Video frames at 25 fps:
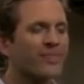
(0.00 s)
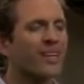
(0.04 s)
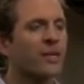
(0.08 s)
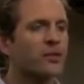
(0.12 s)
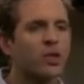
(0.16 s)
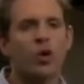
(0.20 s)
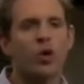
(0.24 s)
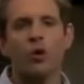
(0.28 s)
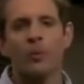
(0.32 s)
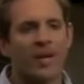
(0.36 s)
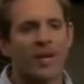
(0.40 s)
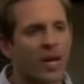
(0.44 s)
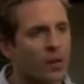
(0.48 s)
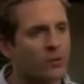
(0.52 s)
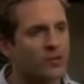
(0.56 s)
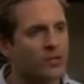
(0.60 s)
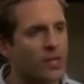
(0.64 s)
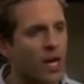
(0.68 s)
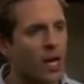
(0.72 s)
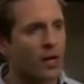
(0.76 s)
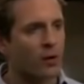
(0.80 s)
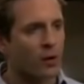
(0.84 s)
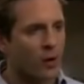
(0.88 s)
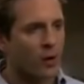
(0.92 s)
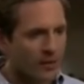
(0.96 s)
it's humid
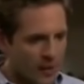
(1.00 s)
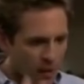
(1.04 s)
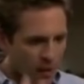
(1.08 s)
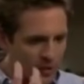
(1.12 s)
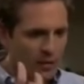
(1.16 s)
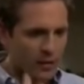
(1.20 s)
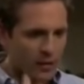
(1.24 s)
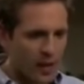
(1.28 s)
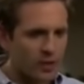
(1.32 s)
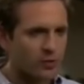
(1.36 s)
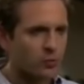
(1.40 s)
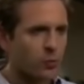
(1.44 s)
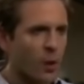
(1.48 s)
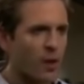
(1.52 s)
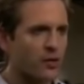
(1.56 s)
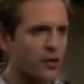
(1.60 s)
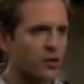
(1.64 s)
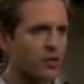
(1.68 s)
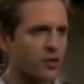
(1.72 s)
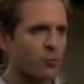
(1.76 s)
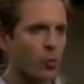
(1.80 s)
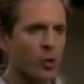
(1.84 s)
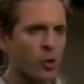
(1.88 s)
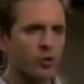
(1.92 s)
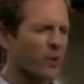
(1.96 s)
outside, all right? That, that's why
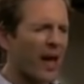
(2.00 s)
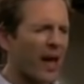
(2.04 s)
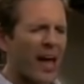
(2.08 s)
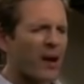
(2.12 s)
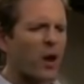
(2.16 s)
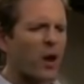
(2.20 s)
there's moisture.